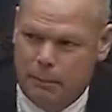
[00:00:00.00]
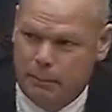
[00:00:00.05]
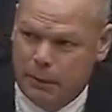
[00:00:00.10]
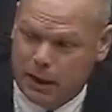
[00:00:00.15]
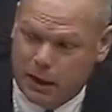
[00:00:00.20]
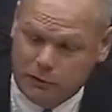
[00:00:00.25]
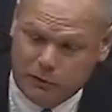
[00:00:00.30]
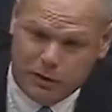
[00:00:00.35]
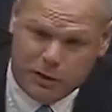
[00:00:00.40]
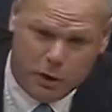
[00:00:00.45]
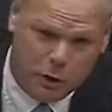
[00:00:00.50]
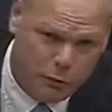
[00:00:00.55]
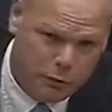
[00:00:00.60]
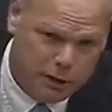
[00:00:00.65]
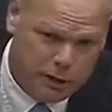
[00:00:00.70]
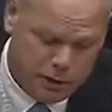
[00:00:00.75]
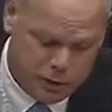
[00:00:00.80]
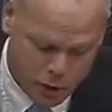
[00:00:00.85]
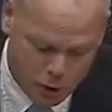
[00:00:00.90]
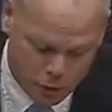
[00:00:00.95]
Because the
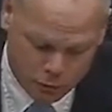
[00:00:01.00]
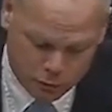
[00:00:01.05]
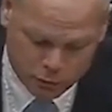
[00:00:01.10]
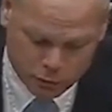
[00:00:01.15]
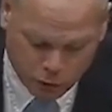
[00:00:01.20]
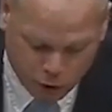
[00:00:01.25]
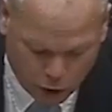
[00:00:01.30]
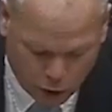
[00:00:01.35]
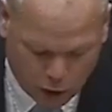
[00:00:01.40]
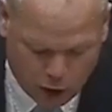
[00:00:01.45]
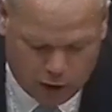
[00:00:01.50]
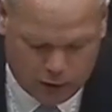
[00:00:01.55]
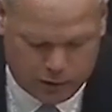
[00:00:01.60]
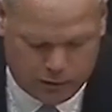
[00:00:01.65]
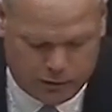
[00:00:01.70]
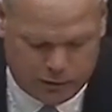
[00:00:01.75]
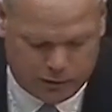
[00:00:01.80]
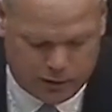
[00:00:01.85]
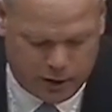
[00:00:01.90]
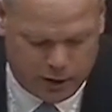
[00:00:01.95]
only known
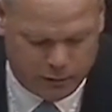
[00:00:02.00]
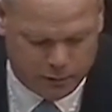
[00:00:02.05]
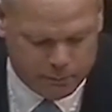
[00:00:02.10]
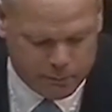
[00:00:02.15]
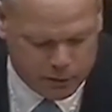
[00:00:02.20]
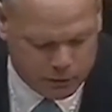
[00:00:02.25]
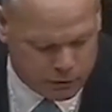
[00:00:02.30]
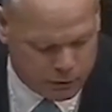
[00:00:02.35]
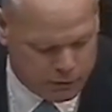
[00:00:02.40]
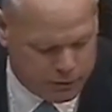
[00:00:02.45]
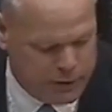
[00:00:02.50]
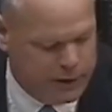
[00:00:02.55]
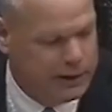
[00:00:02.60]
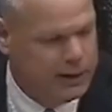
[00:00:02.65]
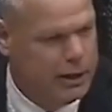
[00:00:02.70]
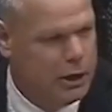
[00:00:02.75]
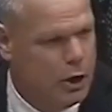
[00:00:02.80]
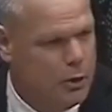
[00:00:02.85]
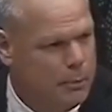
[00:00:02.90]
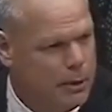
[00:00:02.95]
cause of
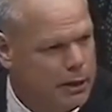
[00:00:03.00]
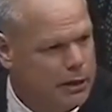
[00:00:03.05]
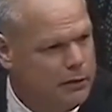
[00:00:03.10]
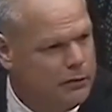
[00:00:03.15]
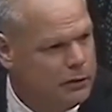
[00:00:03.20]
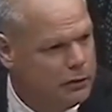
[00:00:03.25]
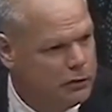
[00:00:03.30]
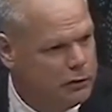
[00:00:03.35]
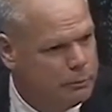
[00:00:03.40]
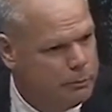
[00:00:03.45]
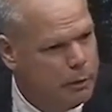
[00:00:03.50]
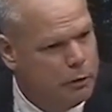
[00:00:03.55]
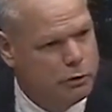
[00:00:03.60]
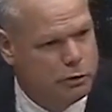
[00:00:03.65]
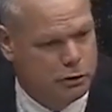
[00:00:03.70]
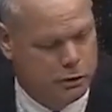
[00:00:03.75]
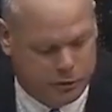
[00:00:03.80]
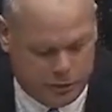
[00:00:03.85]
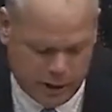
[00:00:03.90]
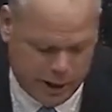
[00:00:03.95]
mesothelioma is
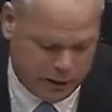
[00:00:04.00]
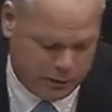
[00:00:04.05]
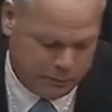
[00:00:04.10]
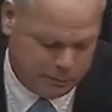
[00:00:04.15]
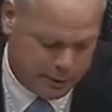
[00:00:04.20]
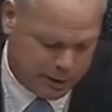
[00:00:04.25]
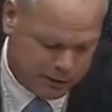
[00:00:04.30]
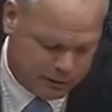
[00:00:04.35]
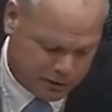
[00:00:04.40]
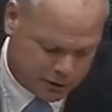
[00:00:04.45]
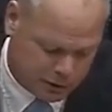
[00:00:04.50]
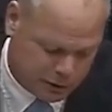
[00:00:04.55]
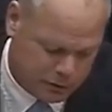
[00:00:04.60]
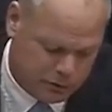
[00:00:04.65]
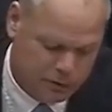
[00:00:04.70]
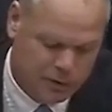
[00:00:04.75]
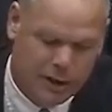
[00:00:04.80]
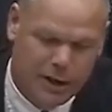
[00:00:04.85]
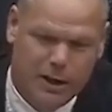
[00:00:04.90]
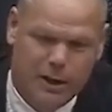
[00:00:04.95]
exposure to
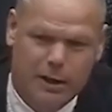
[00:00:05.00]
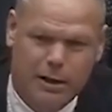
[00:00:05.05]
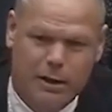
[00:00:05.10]
asbestos,